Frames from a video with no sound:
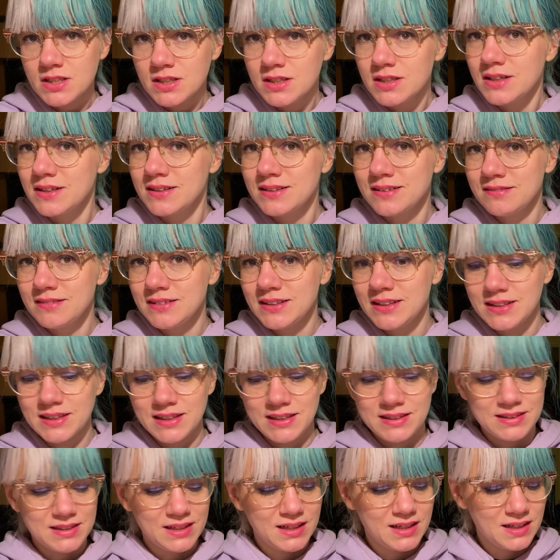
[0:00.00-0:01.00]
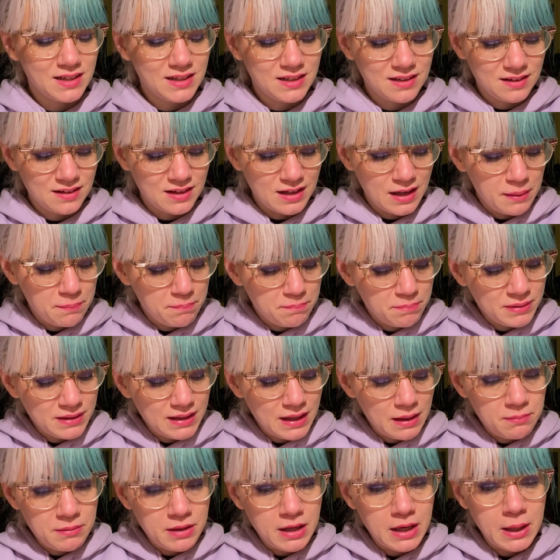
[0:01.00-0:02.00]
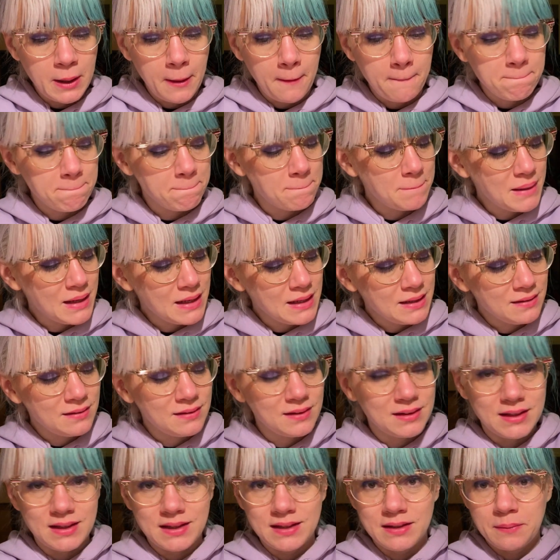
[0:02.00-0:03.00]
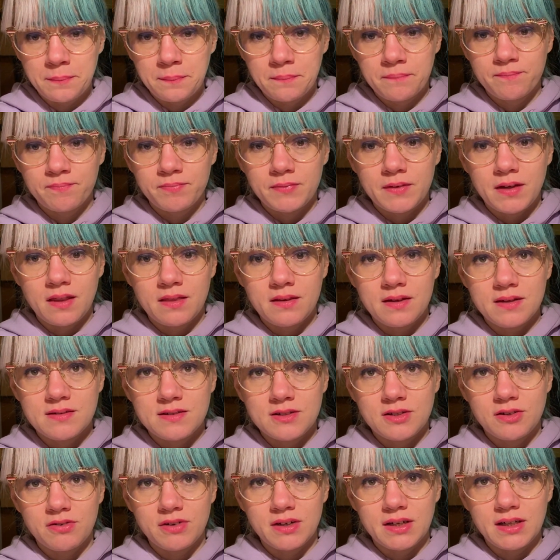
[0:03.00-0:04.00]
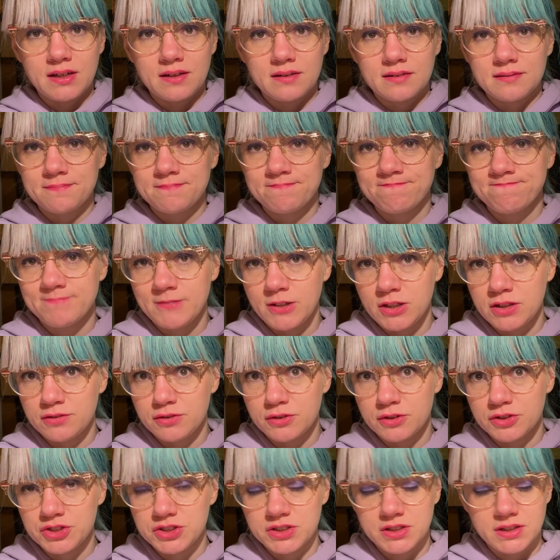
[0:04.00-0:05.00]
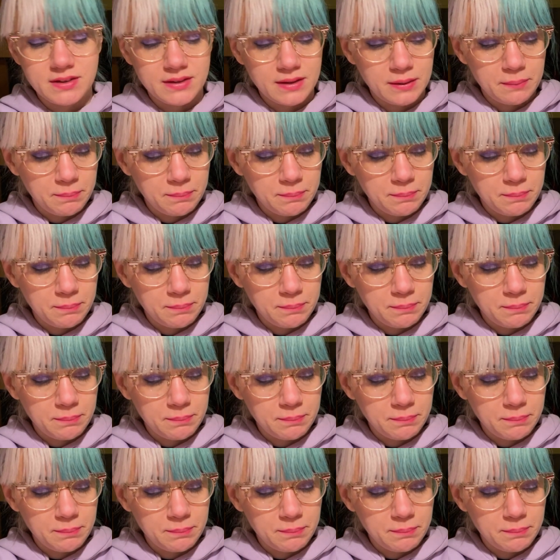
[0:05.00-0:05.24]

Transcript: I didn't really like that, and I'm blaming mainly this green, unfortunately.